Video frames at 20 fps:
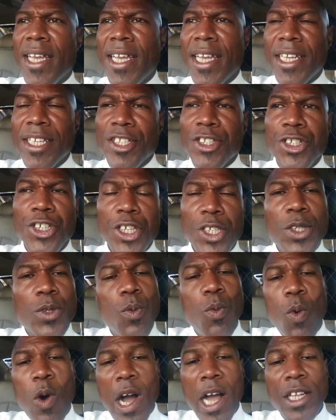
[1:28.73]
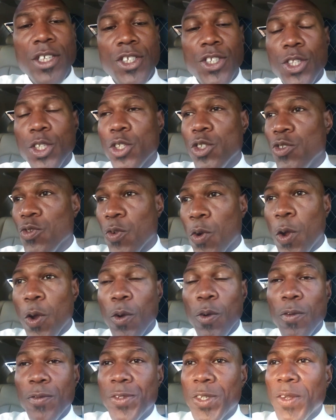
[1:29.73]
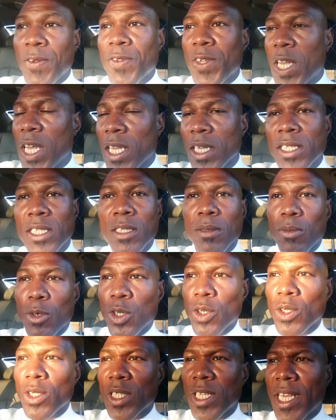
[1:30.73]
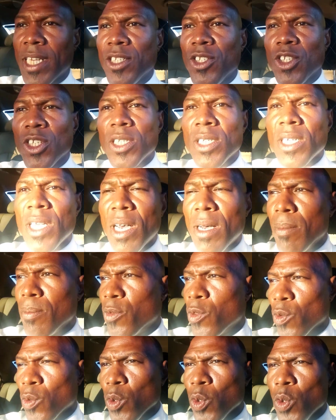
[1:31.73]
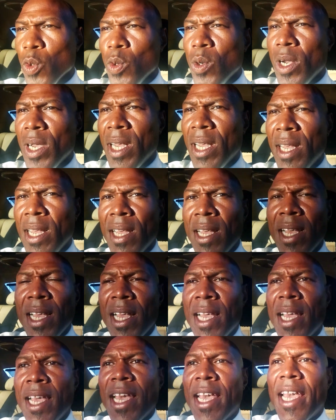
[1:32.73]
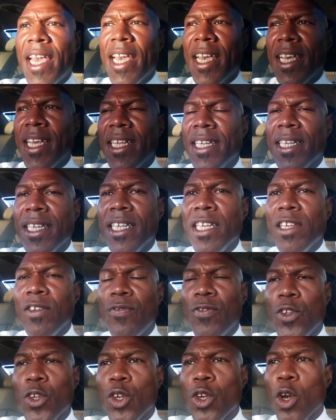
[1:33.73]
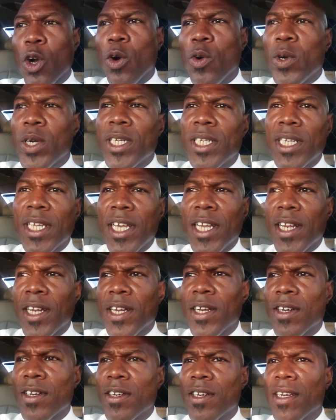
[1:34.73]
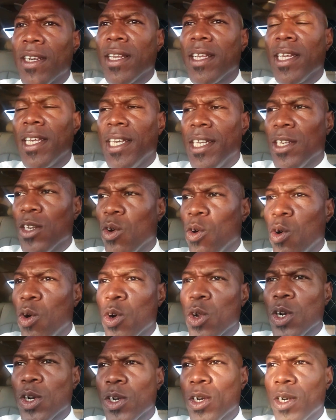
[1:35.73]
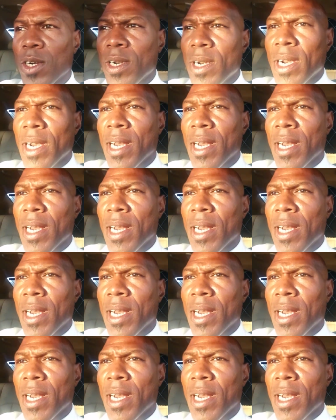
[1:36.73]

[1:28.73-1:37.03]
and just watch the droves of customers that just come through. And if you go in there and order